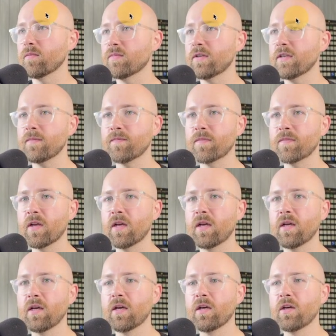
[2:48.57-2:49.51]
here.
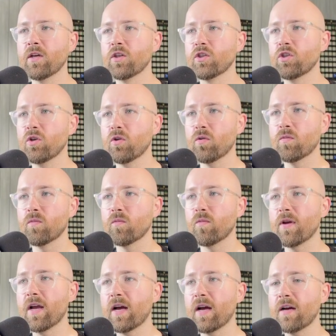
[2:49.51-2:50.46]
So
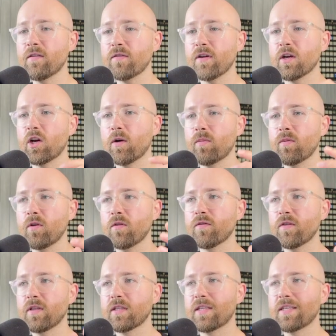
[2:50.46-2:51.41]
we have a couple
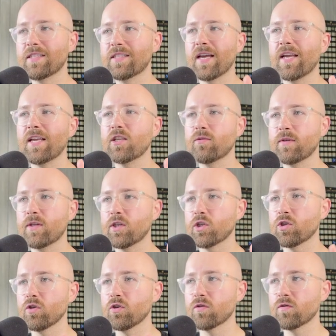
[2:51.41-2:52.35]
of designs we can
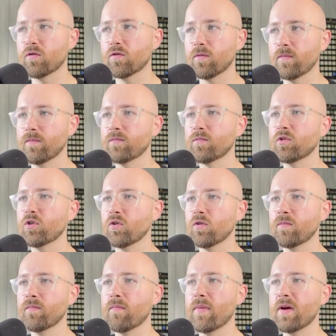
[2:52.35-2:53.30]
choose from.
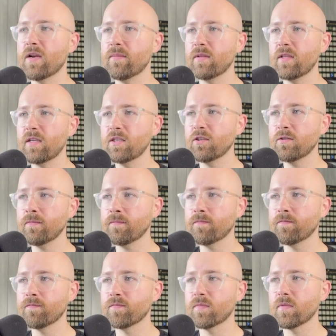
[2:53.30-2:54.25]
So minimalism,
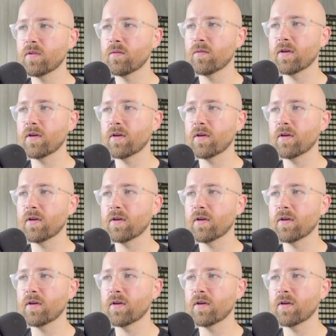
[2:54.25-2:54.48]
we